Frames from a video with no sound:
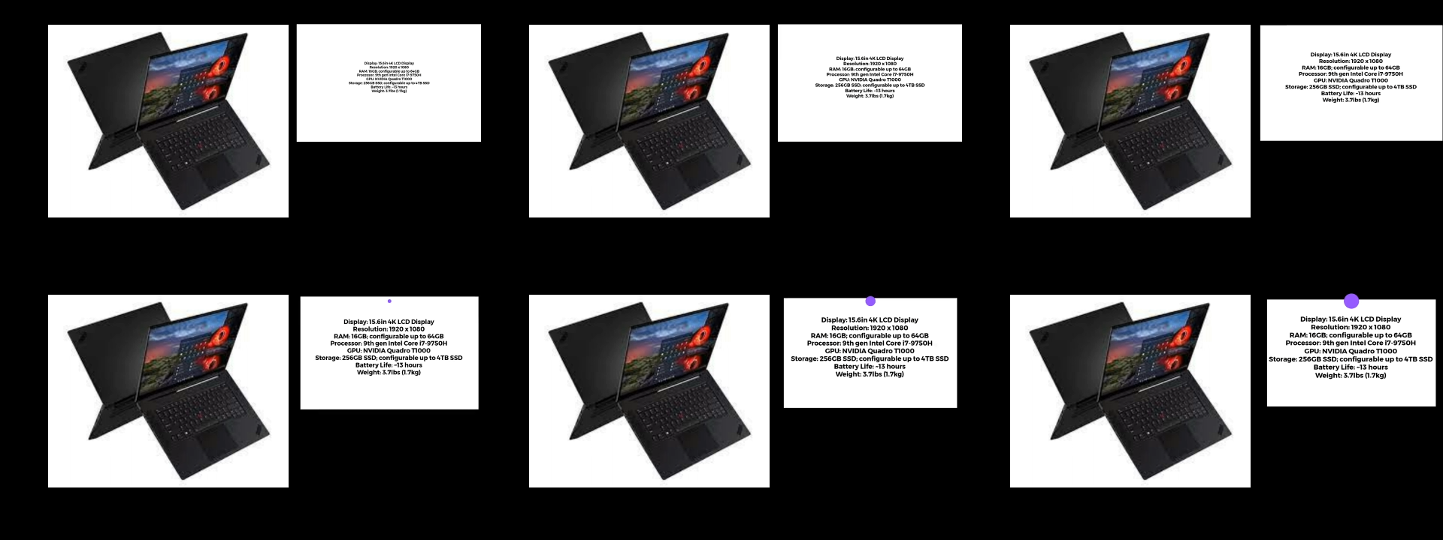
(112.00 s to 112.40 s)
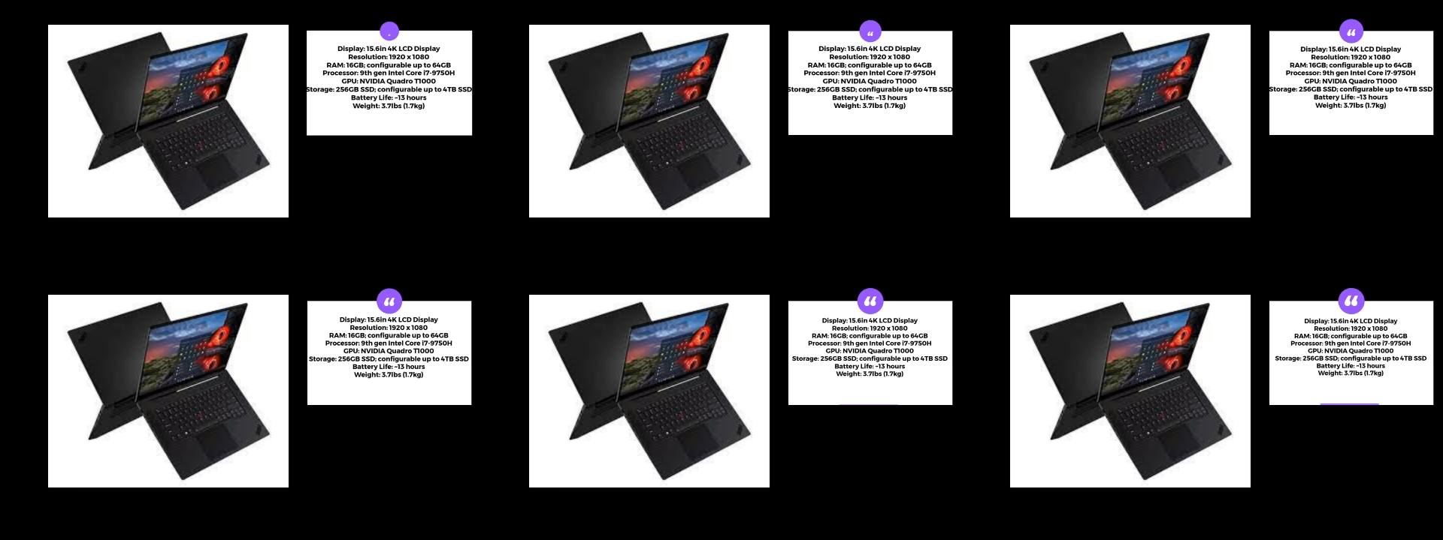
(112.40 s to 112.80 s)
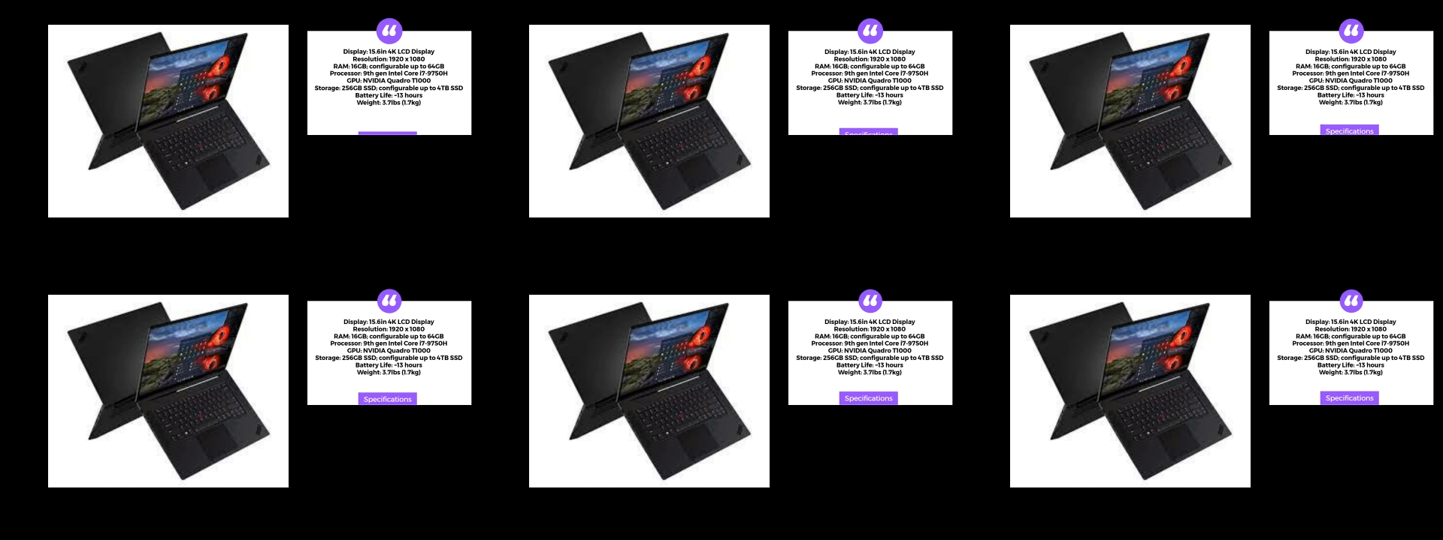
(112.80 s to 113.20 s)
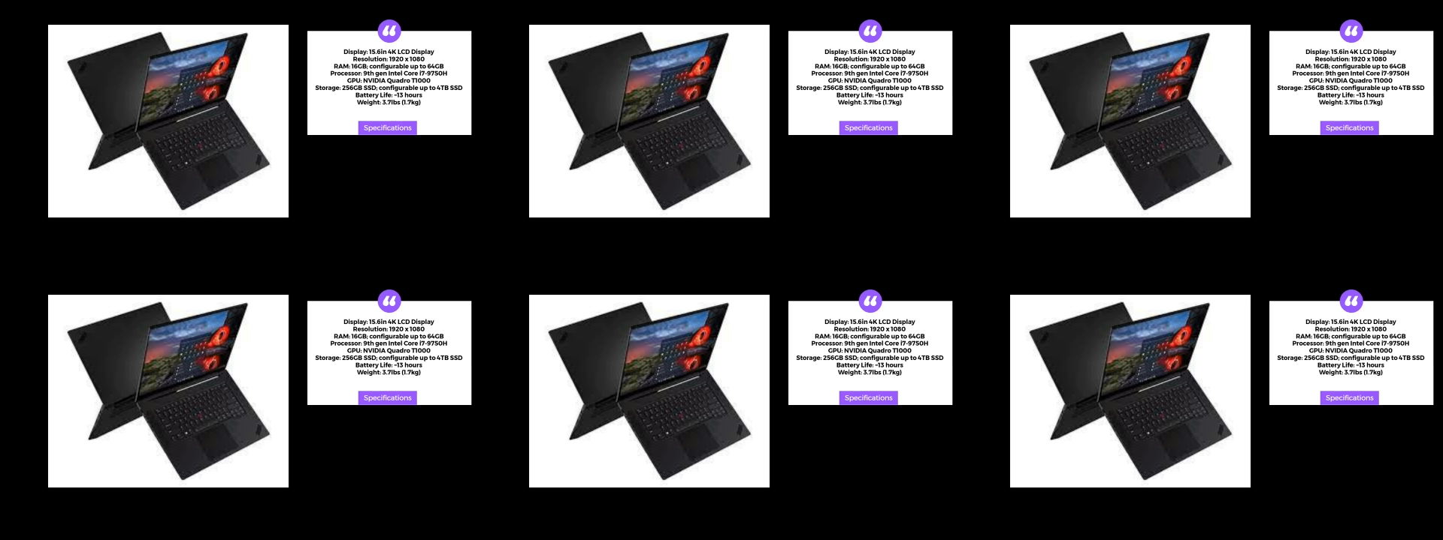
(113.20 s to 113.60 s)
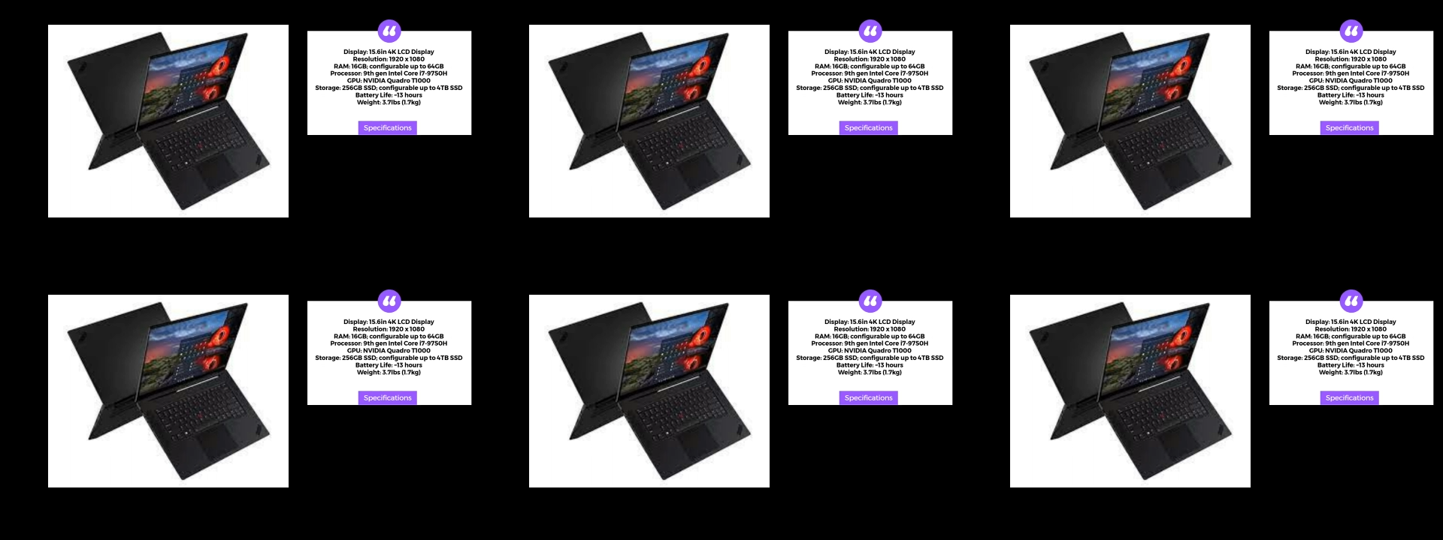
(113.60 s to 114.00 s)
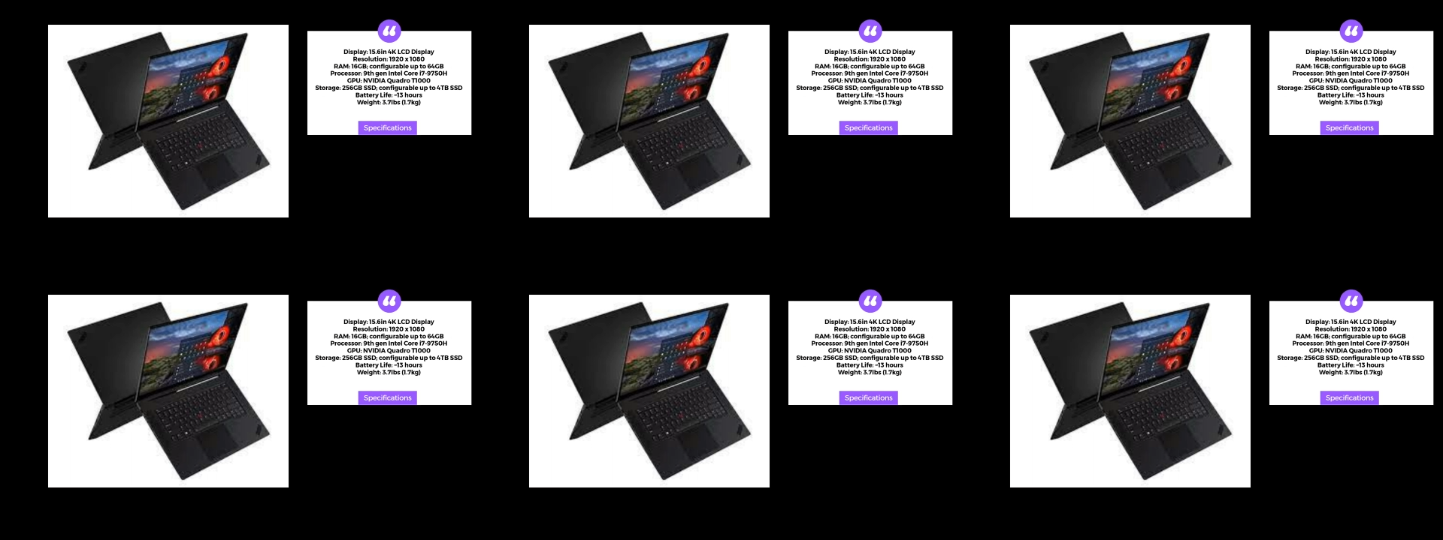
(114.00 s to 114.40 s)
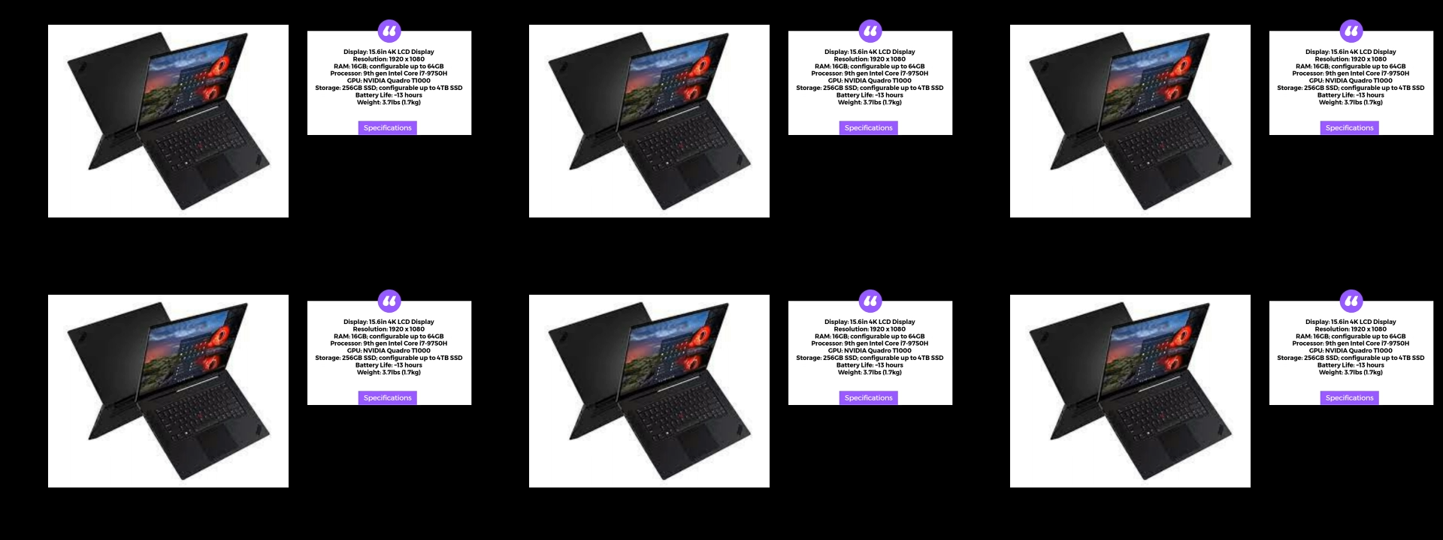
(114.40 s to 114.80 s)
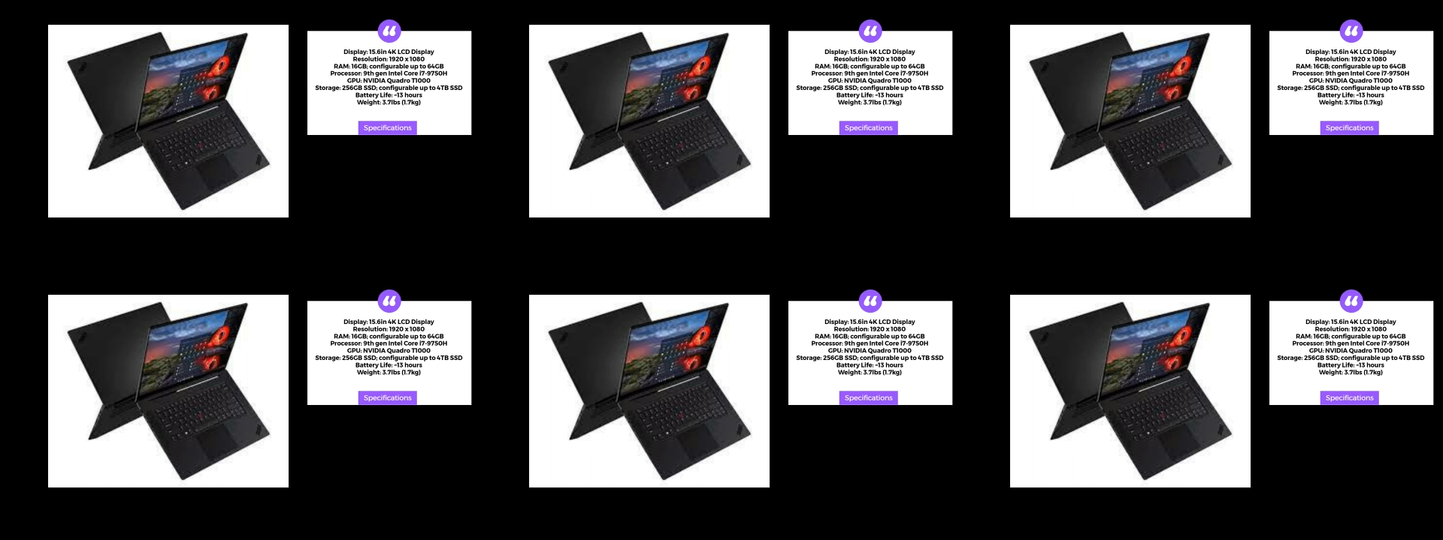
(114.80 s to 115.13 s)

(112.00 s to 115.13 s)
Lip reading: Nobody's mouth can be seen.